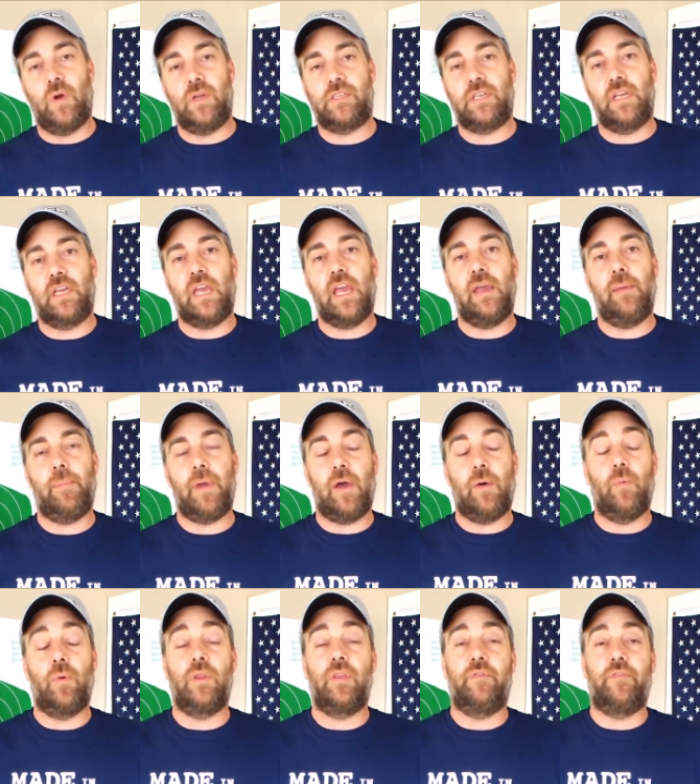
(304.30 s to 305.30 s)
& Wesson came
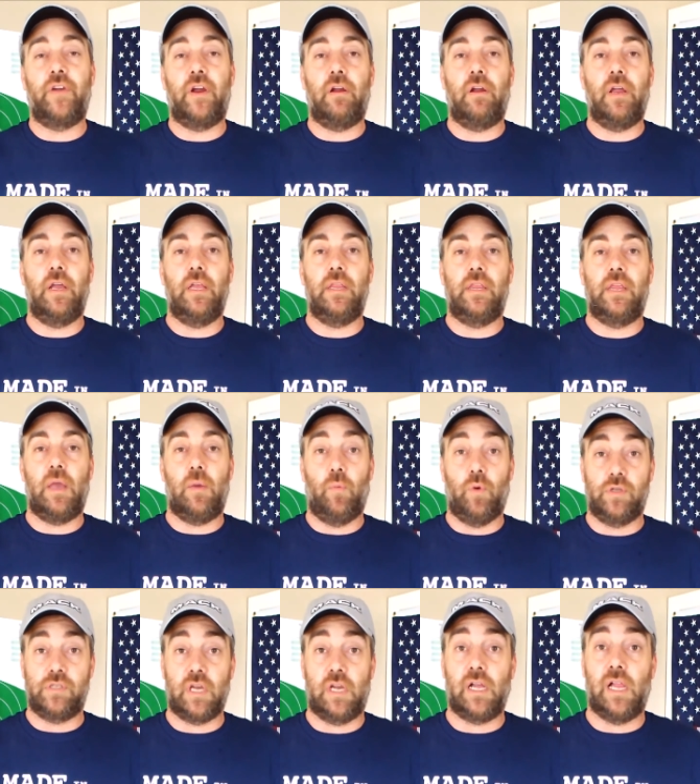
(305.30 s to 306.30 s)
out with a variant that
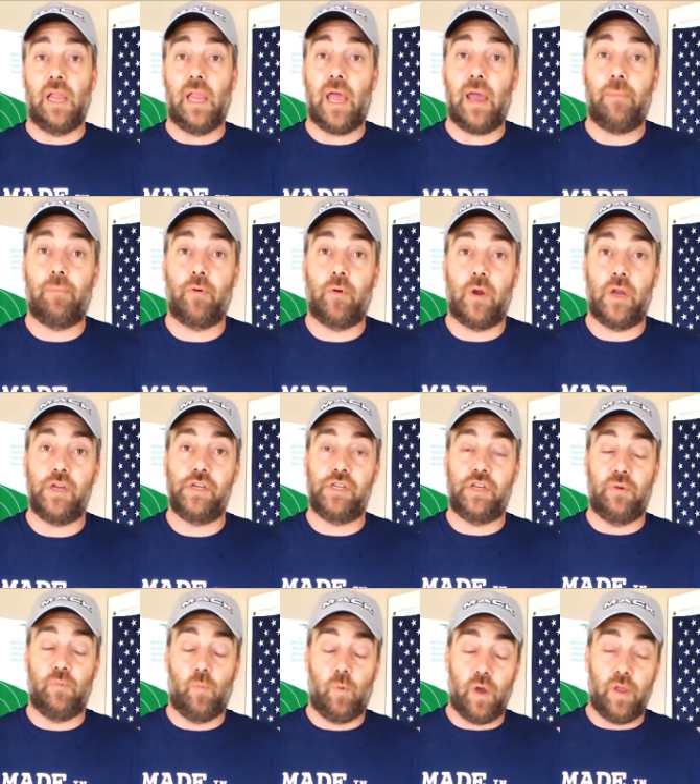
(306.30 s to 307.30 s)
was a
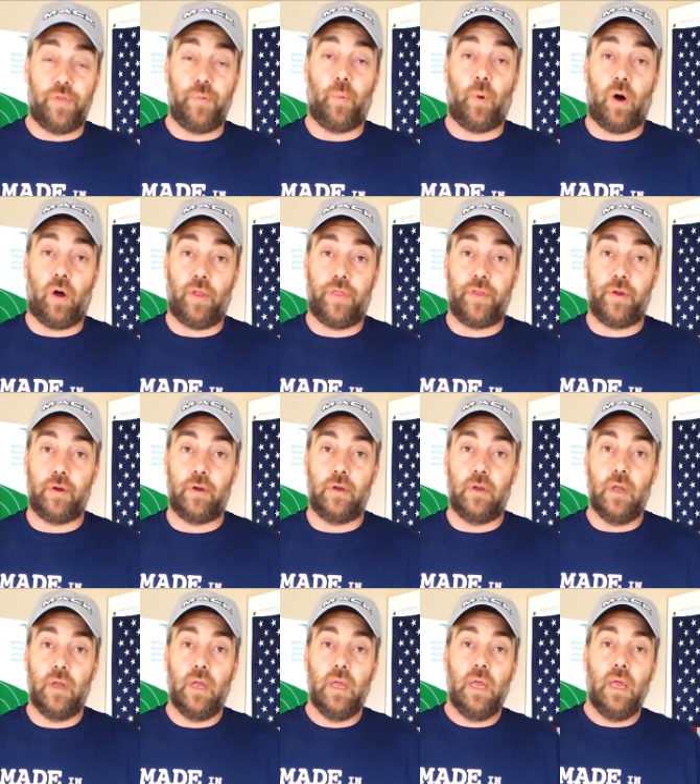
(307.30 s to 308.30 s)
collaboration with
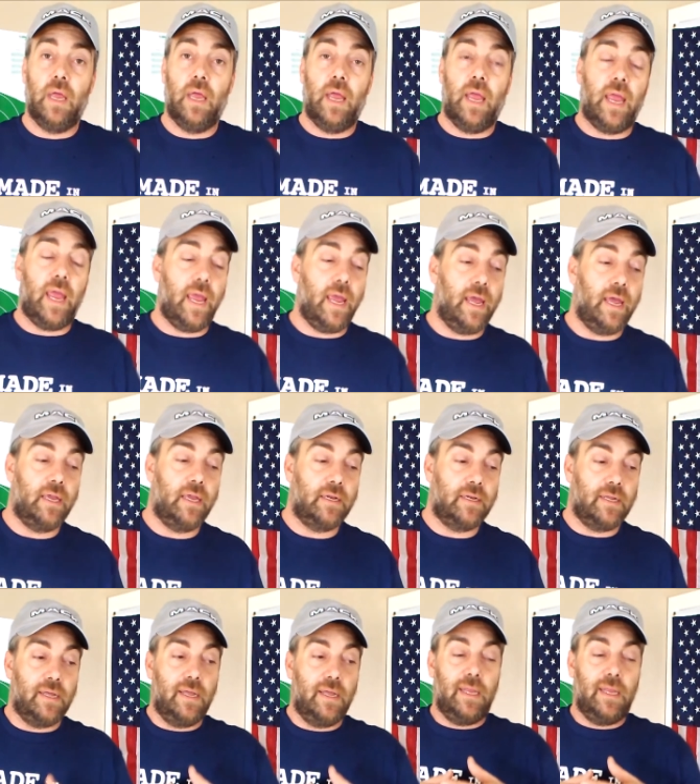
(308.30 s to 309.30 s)
Walther
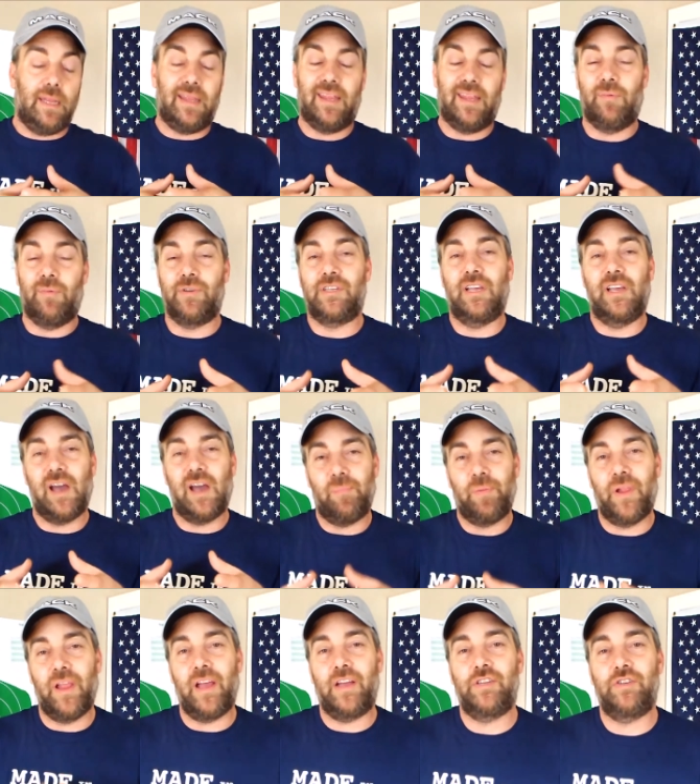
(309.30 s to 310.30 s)
and there was a
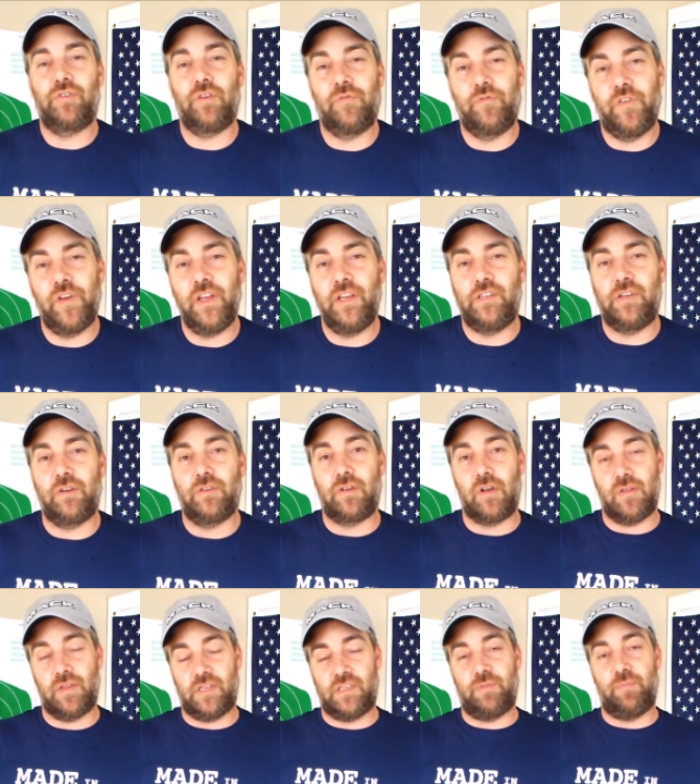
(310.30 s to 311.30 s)
couple extra features
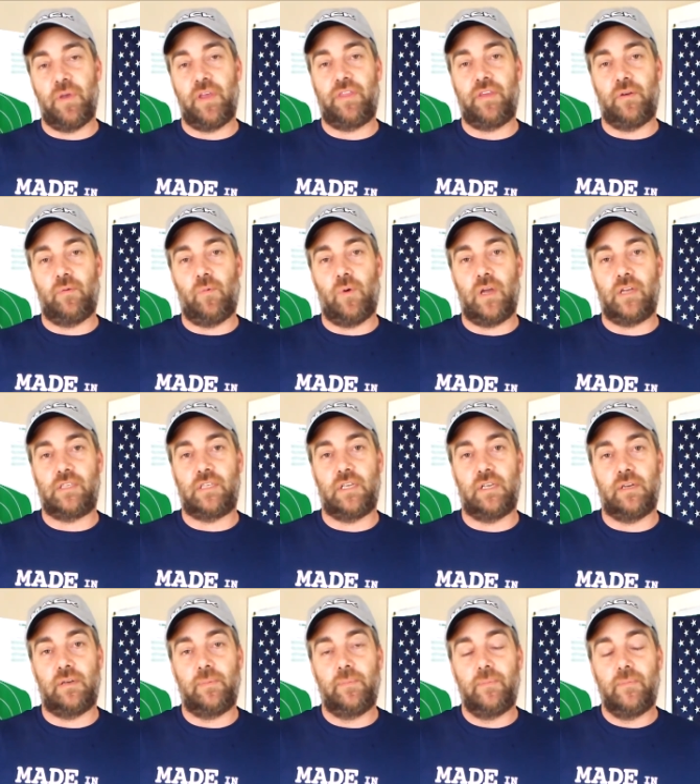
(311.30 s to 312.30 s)
on the Smith &
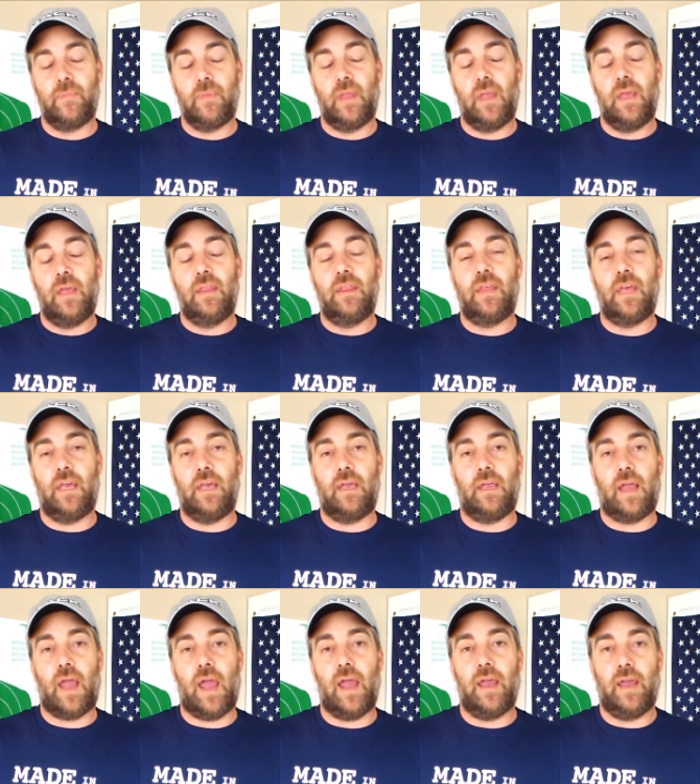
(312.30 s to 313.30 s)
Wesson
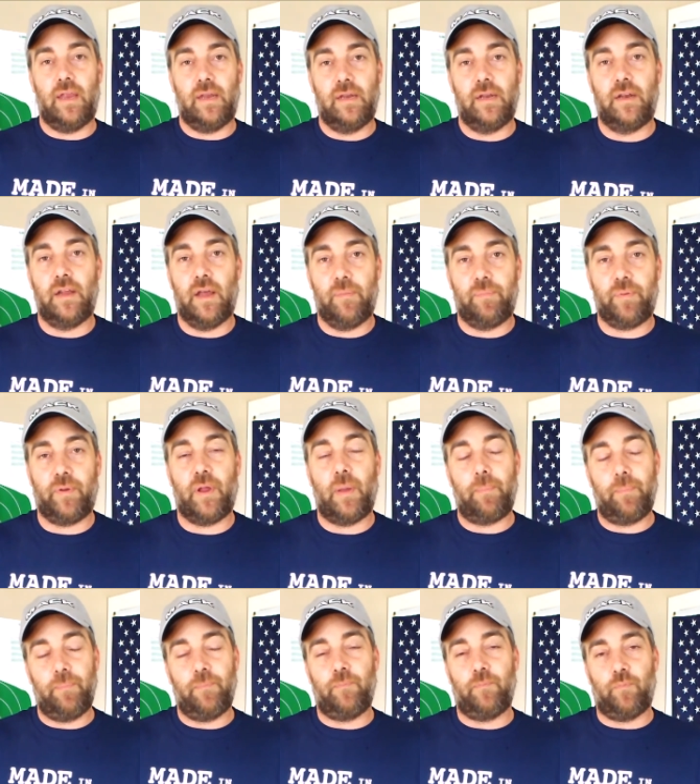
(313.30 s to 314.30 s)
that I ended up
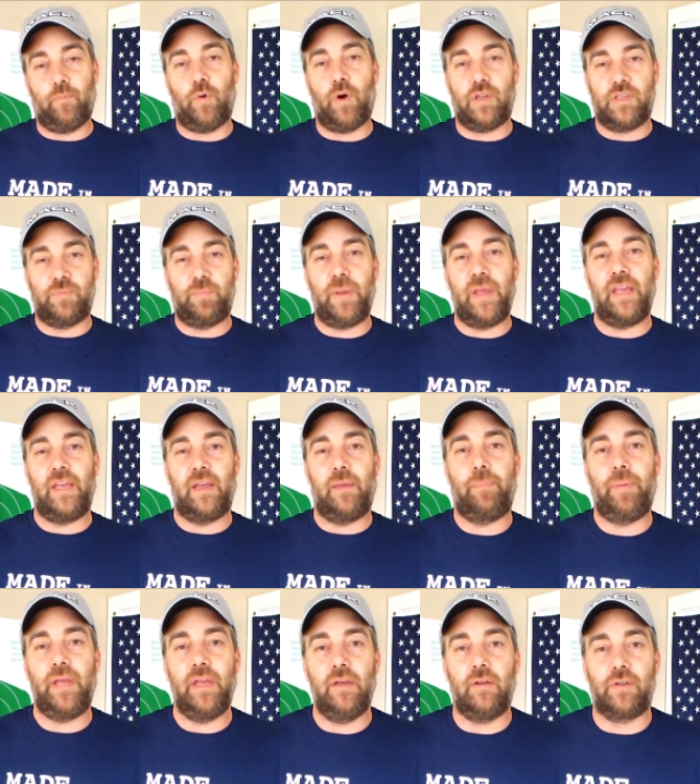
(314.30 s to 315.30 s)
uh, was being
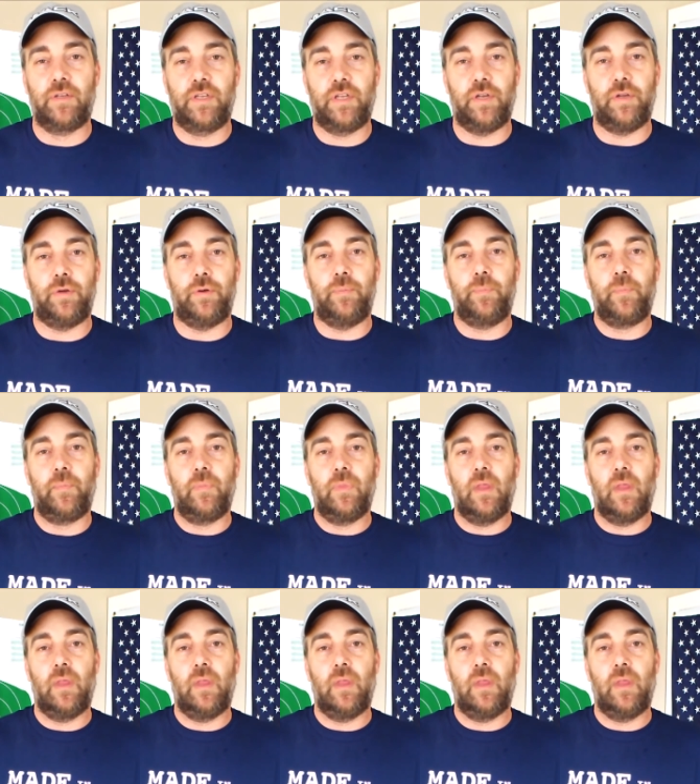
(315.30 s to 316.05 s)
appealed to.